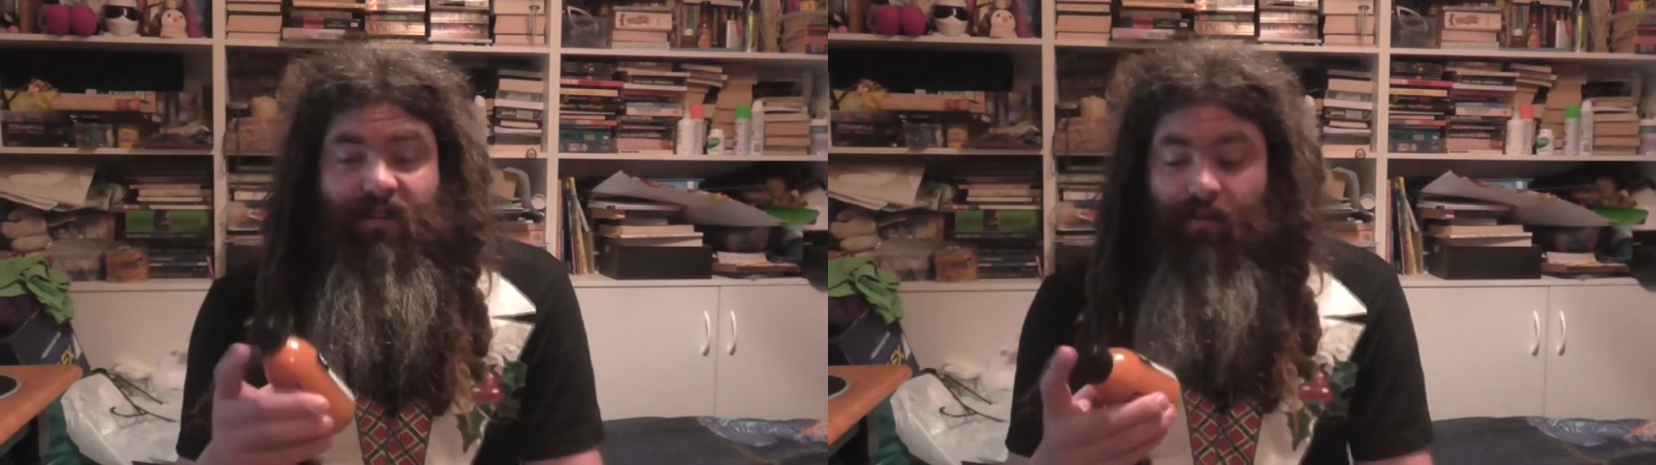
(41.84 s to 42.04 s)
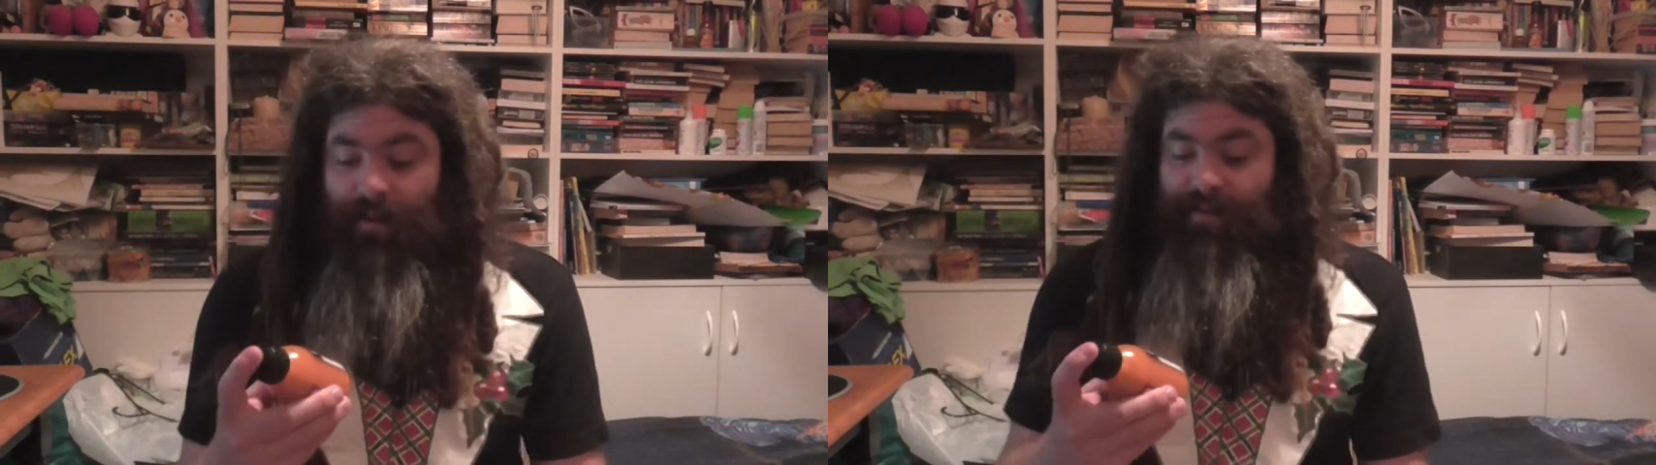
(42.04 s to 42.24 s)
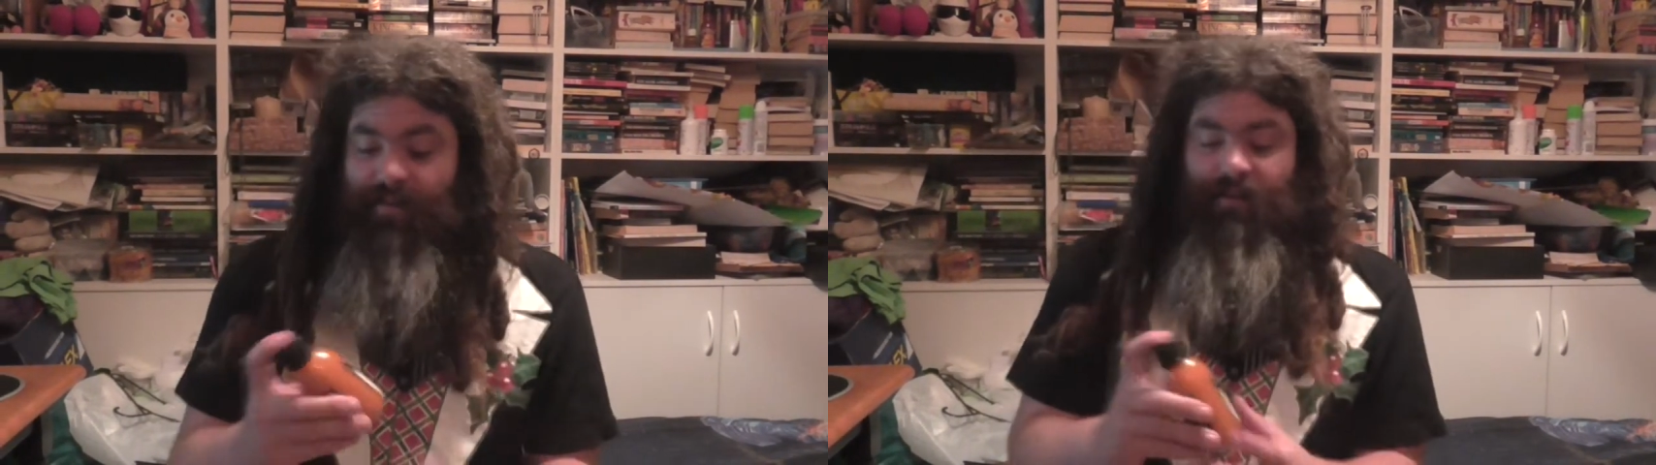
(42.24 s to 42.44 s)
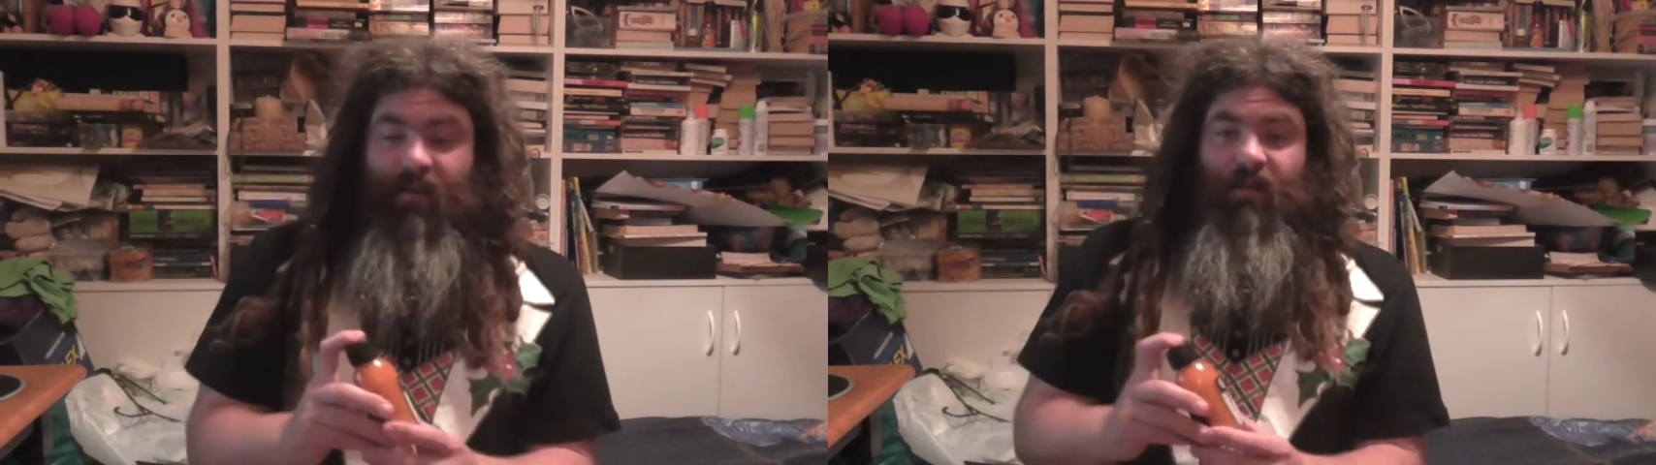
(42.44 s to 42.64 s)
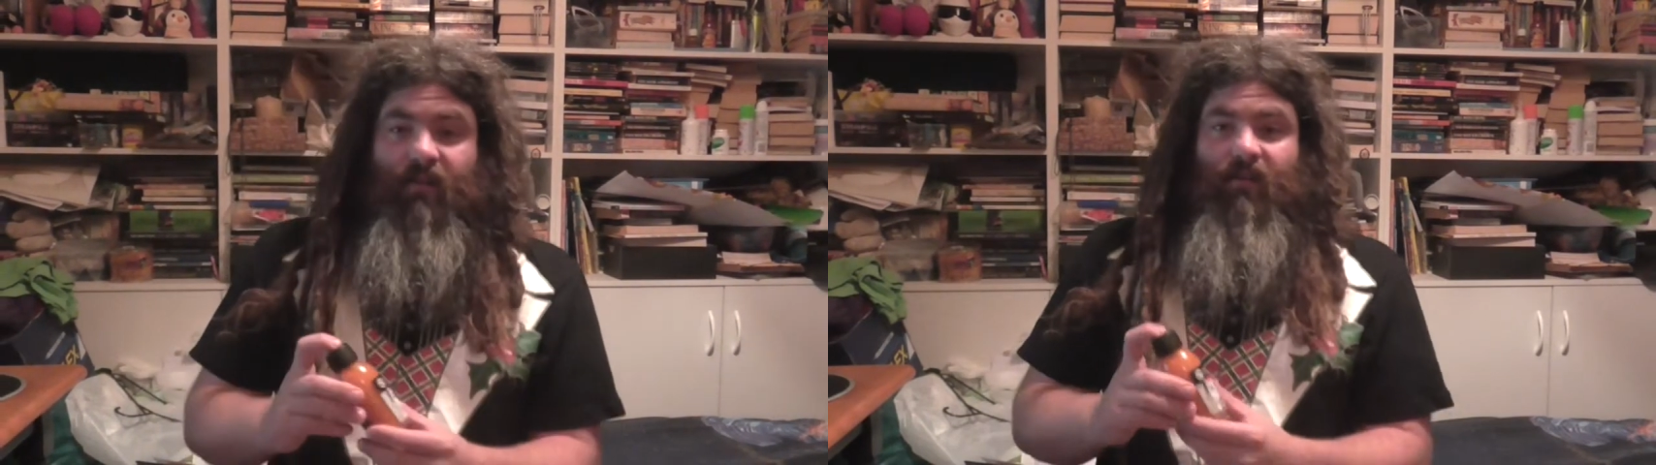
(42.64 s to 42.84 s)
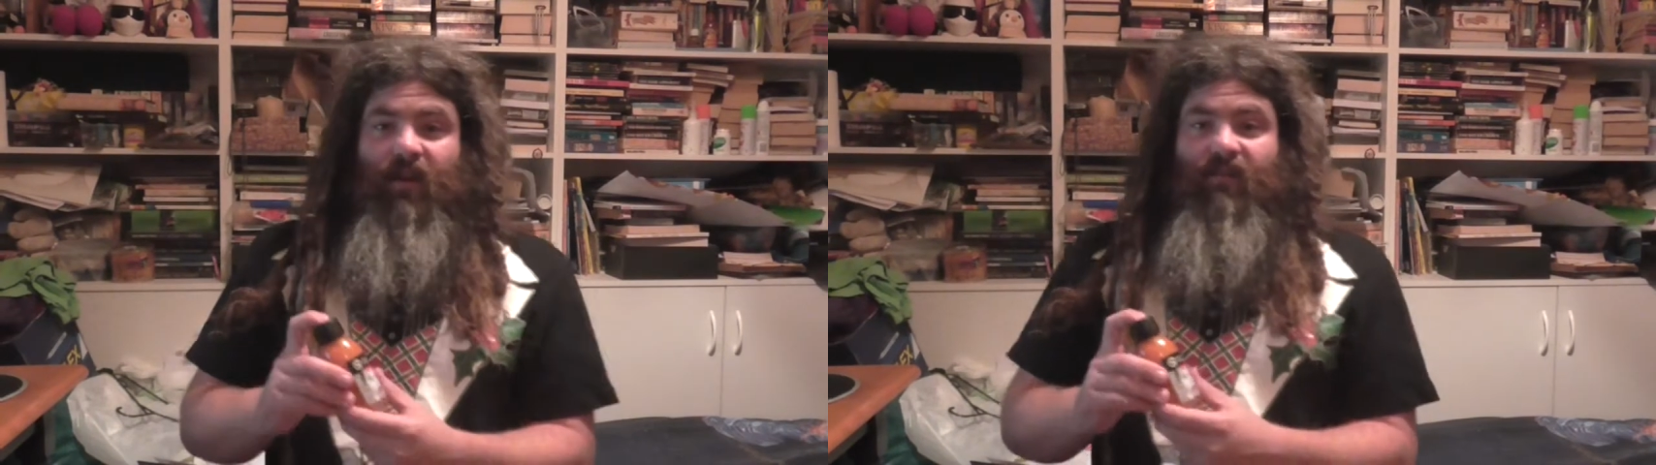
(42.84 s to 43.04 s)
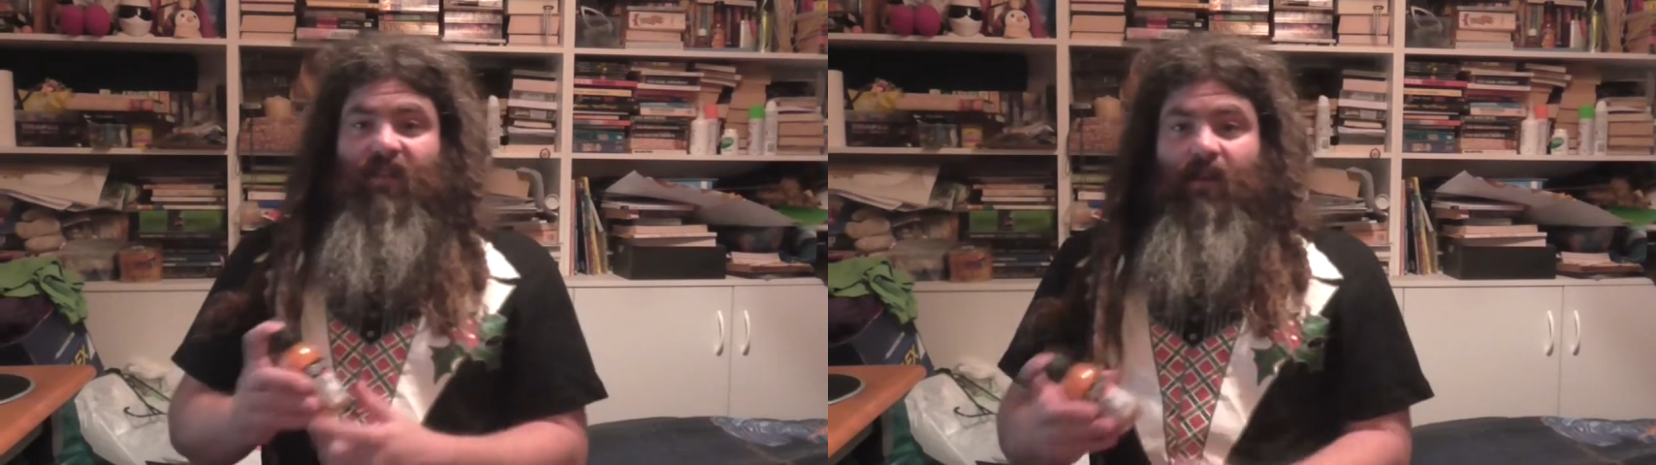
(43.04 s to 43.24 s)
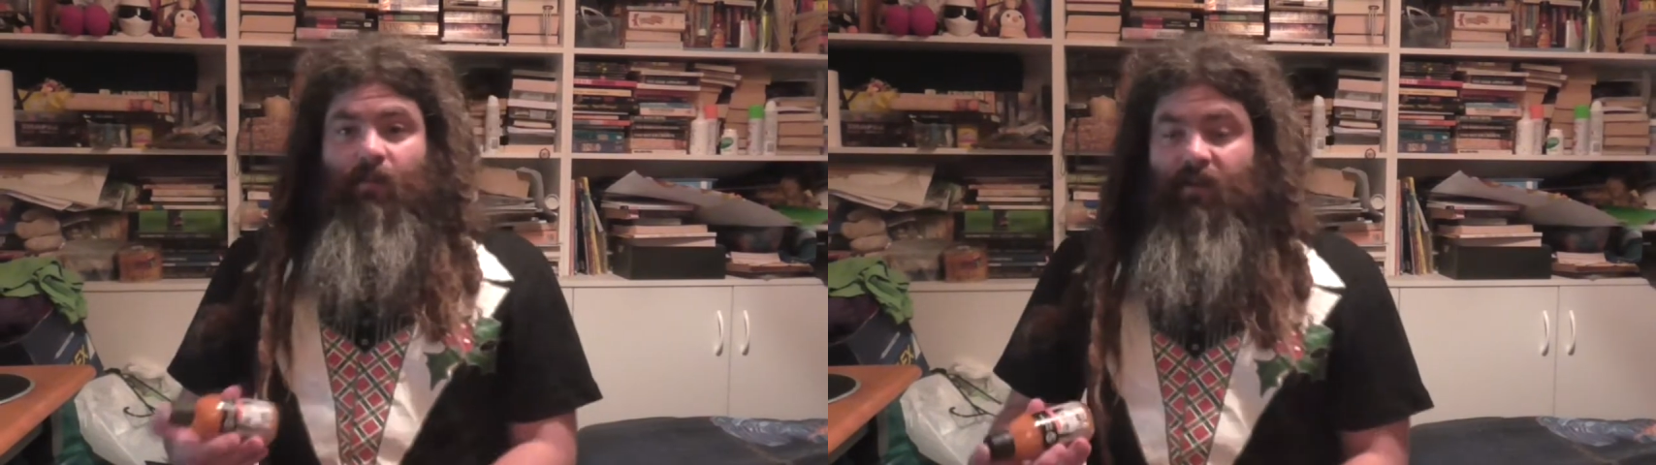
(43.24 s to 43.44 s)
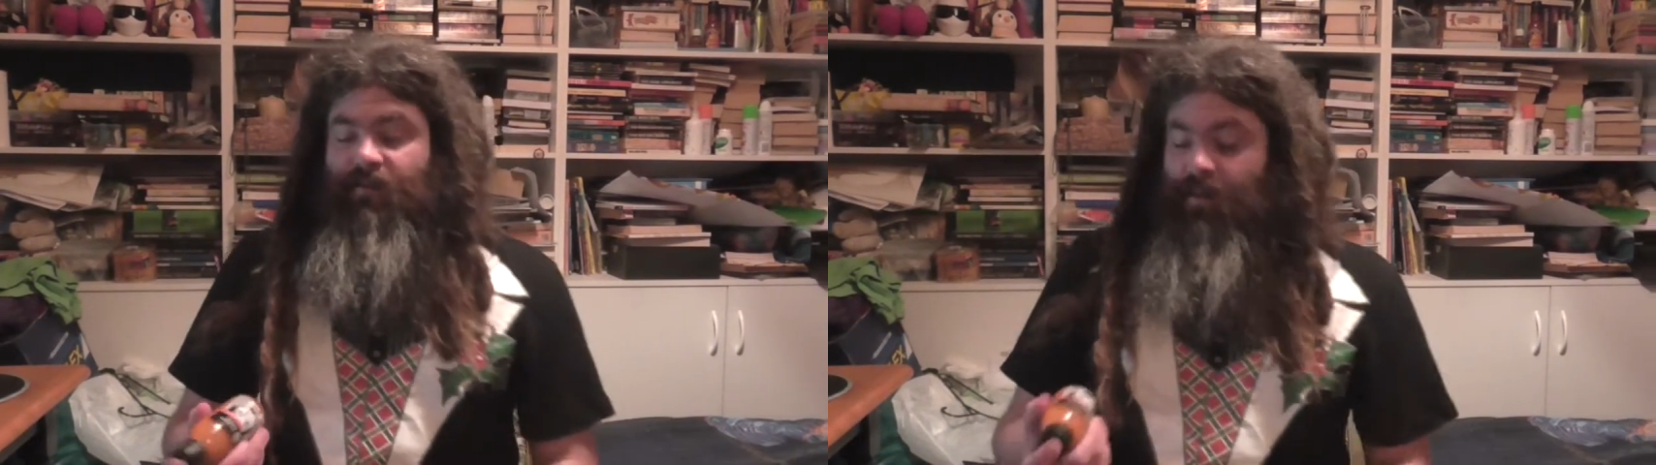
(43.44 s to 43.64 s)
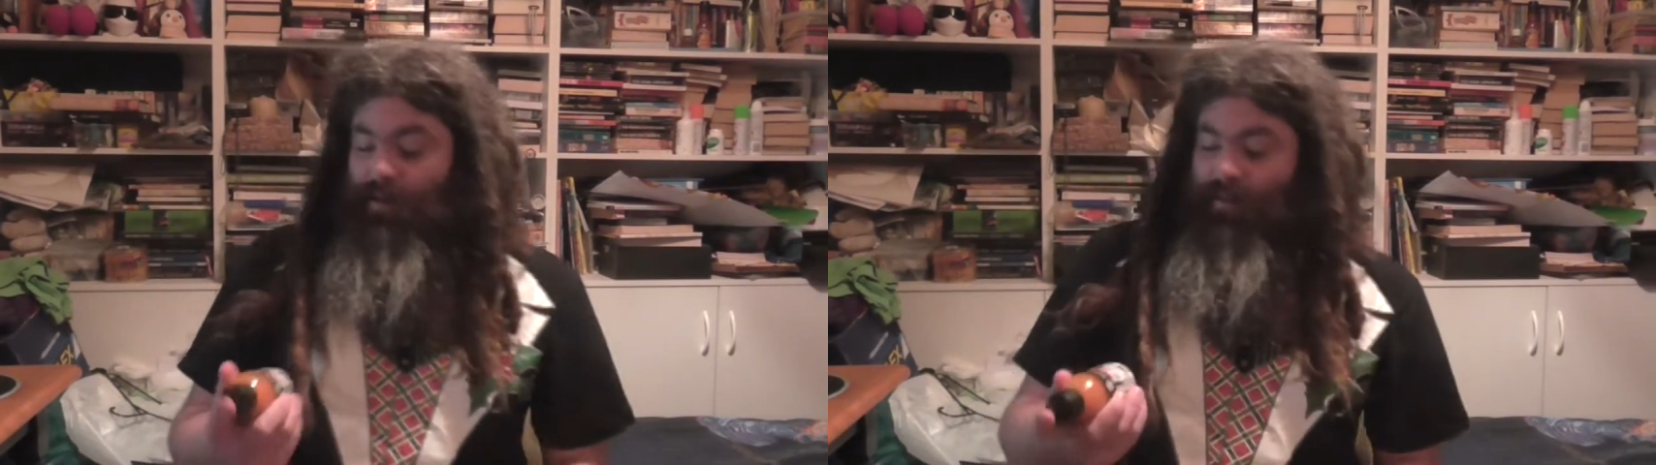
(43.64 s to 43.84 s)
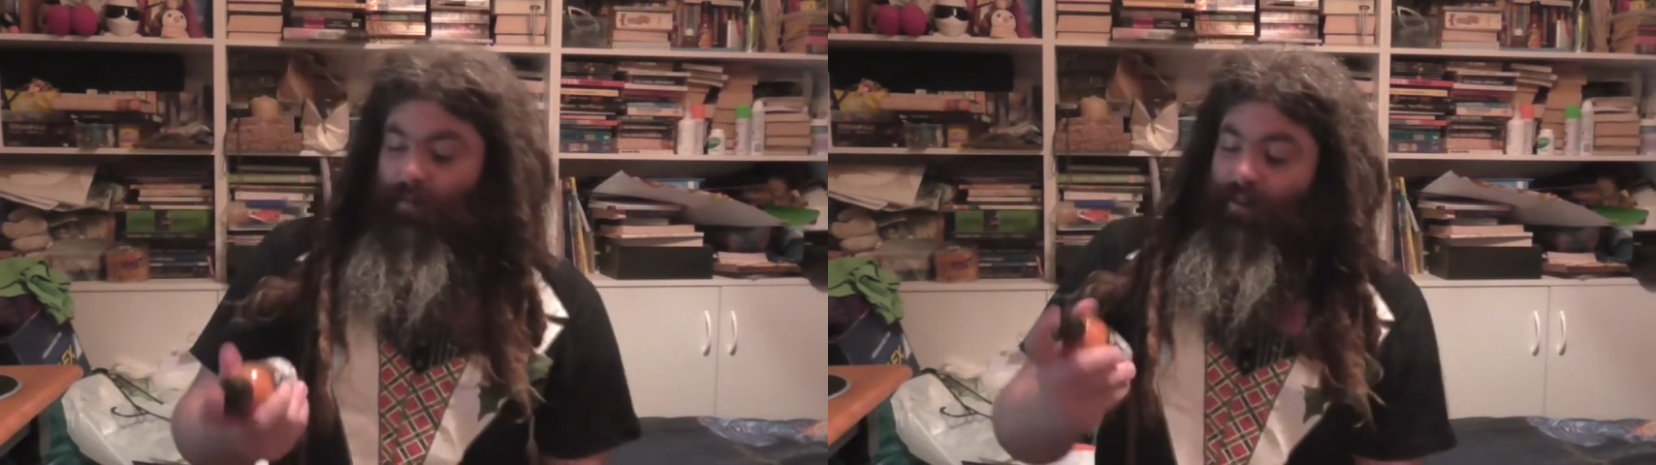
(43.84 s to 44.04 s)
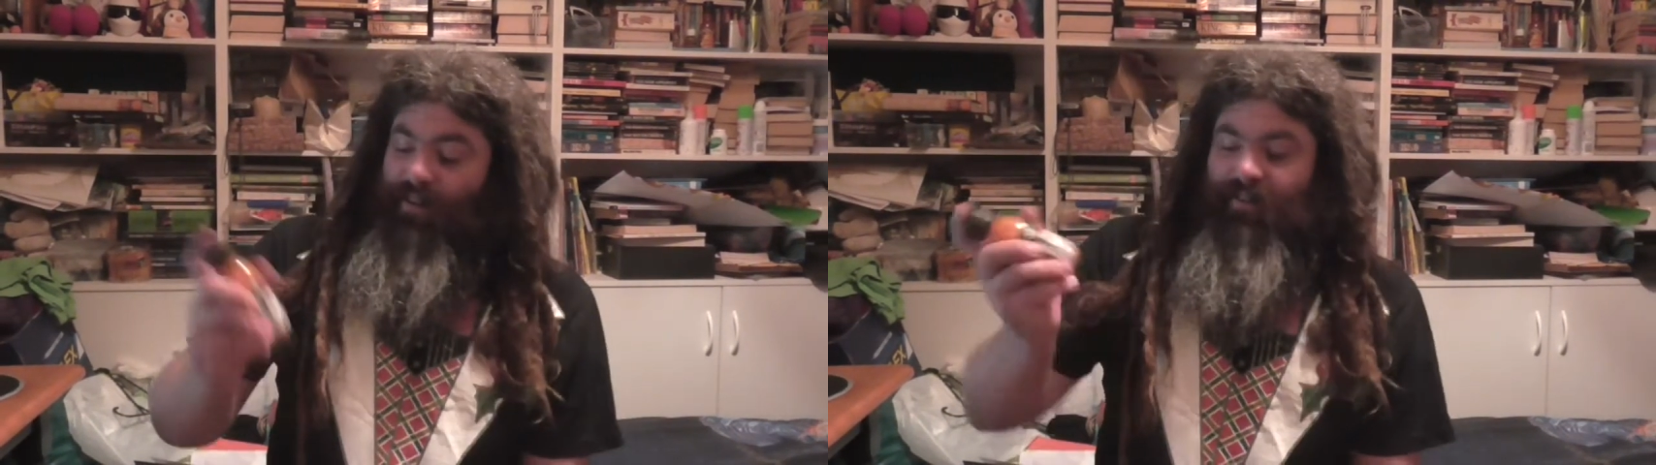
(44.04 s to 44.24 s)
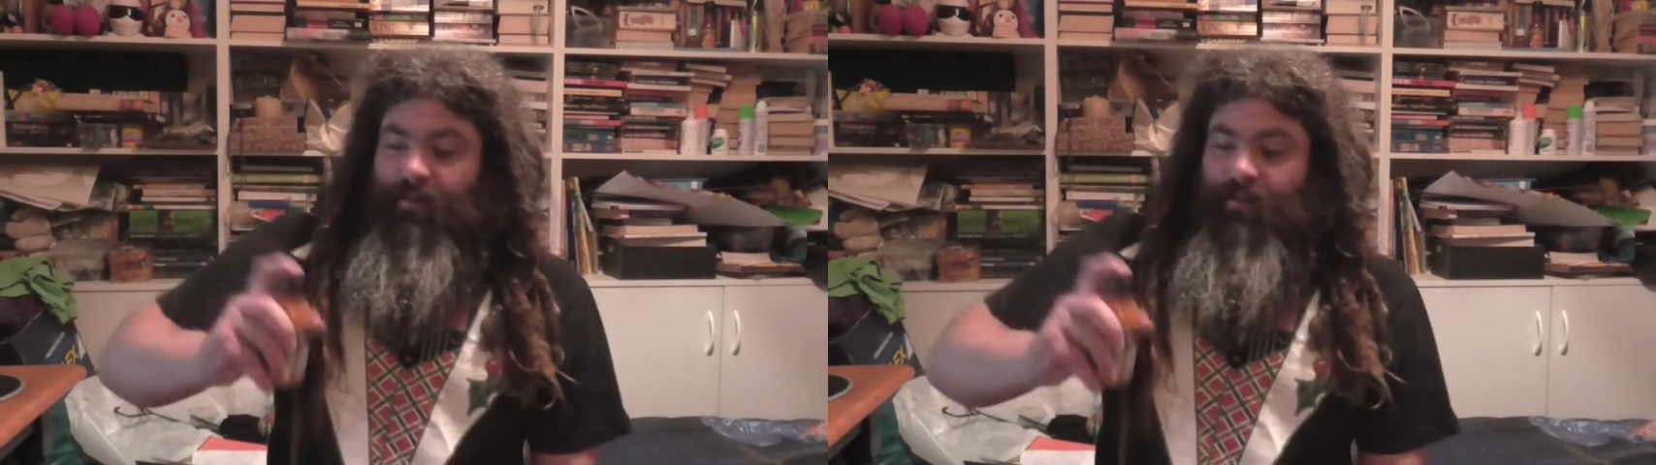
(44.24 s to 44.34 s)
at night and I have to get up early for the kids in the morning.